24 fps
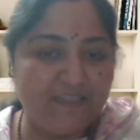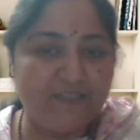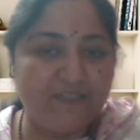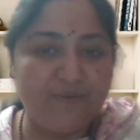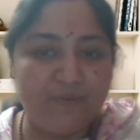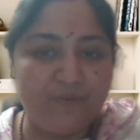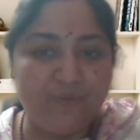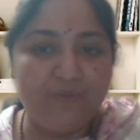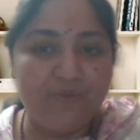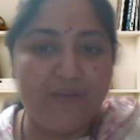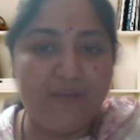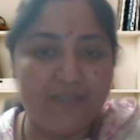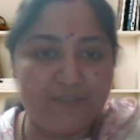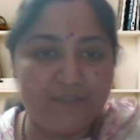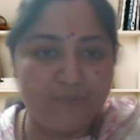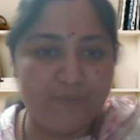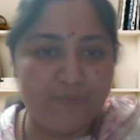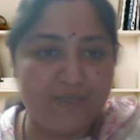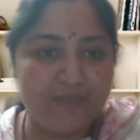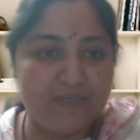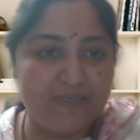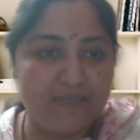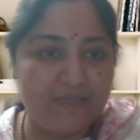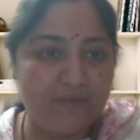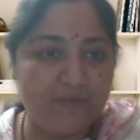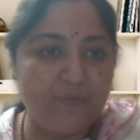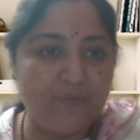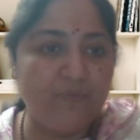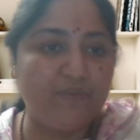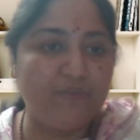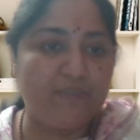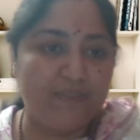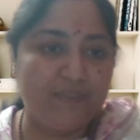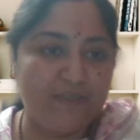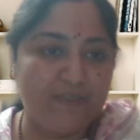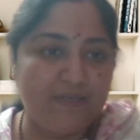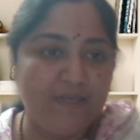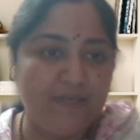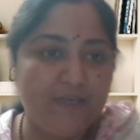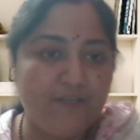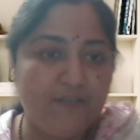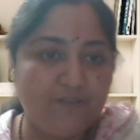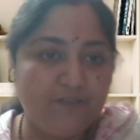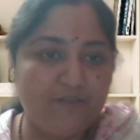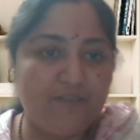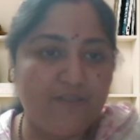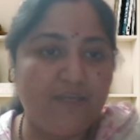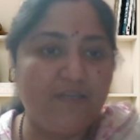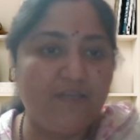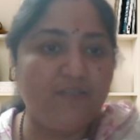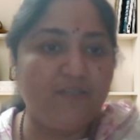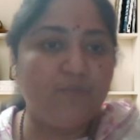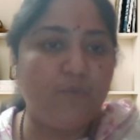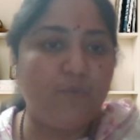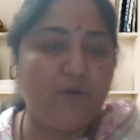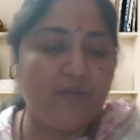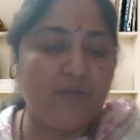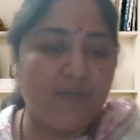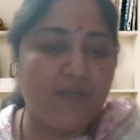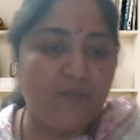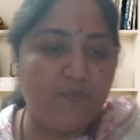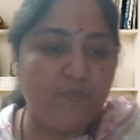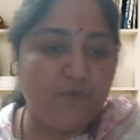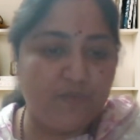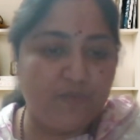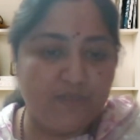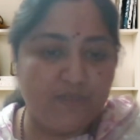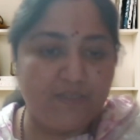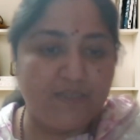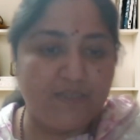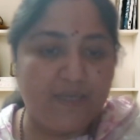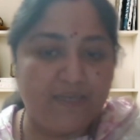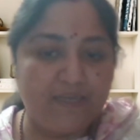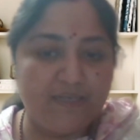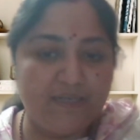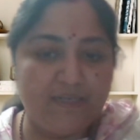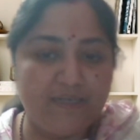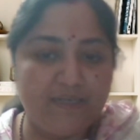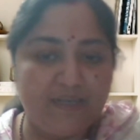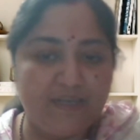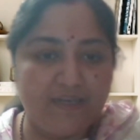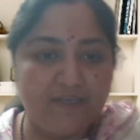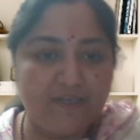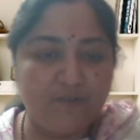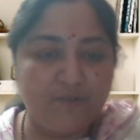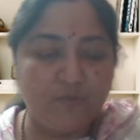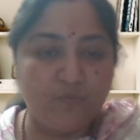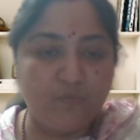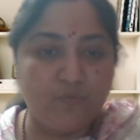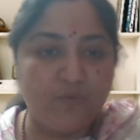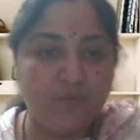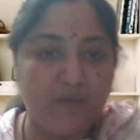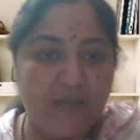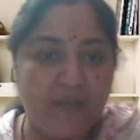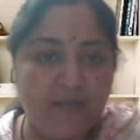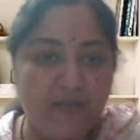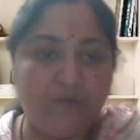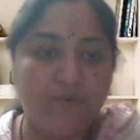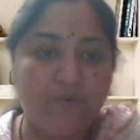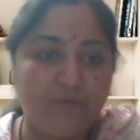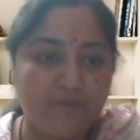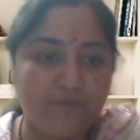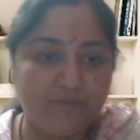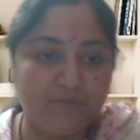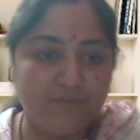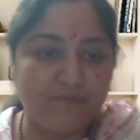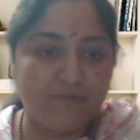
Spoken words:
the whole aspect goes in. So that is what I would entirely like to add on.